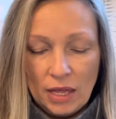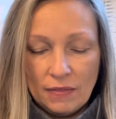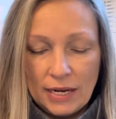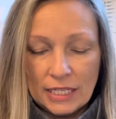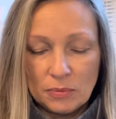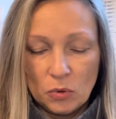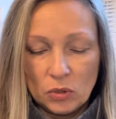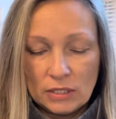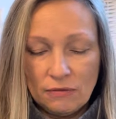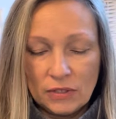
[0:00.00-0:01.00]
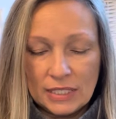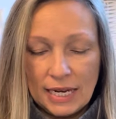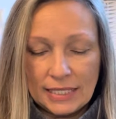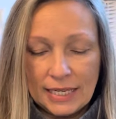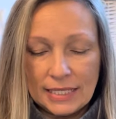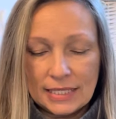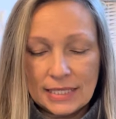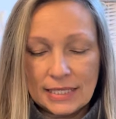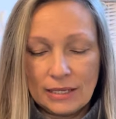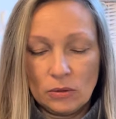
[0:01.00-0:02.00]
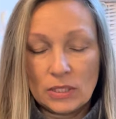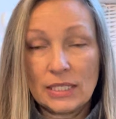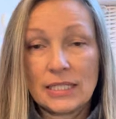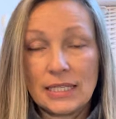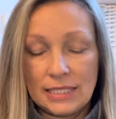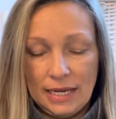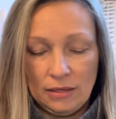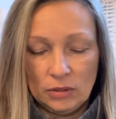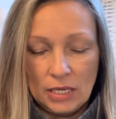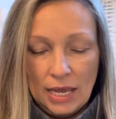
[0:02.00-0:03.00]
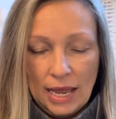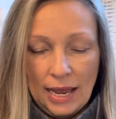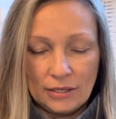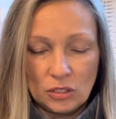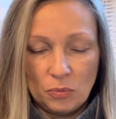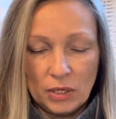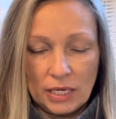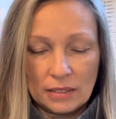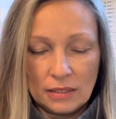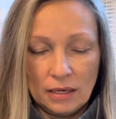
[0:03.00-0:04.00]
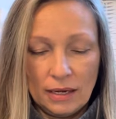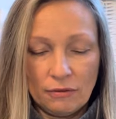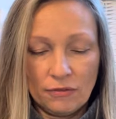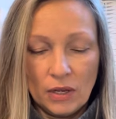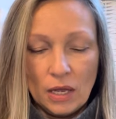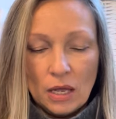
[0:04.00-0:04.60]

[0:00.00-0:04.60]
then explore different techniques, skills and details as you bring it to life.